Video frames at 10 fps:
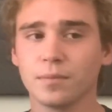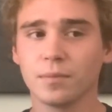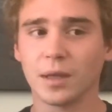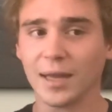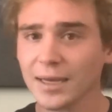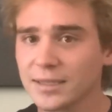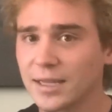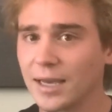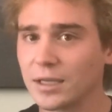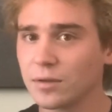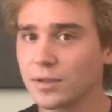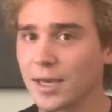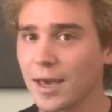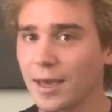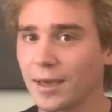the next day you
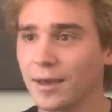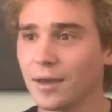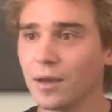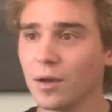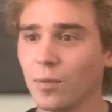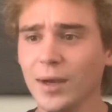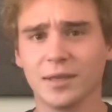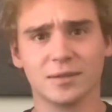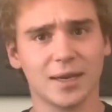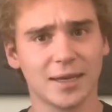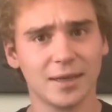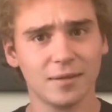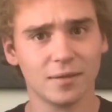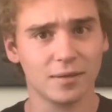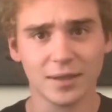say, wait a second,
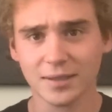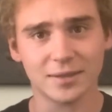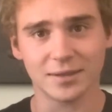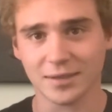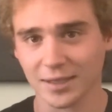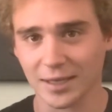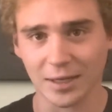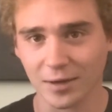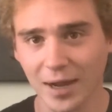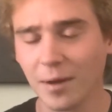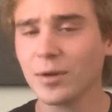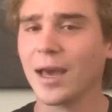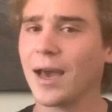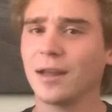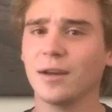this isn't secure. I want to
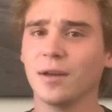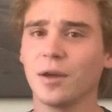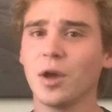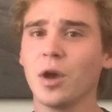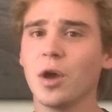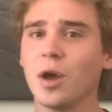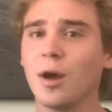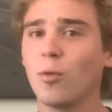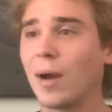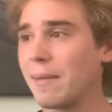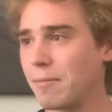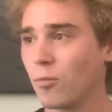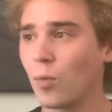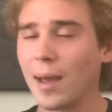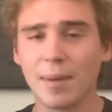add a
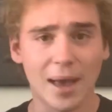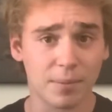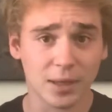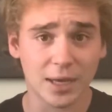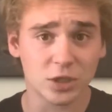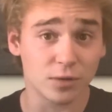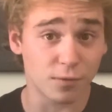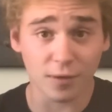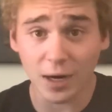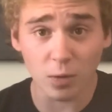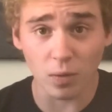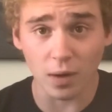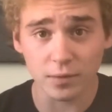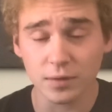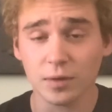web application
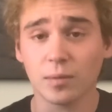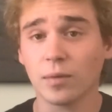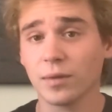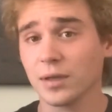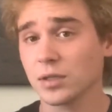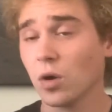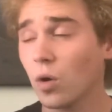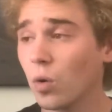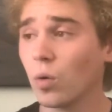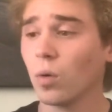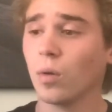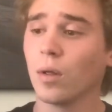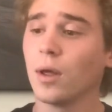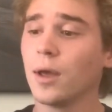firewall to this whole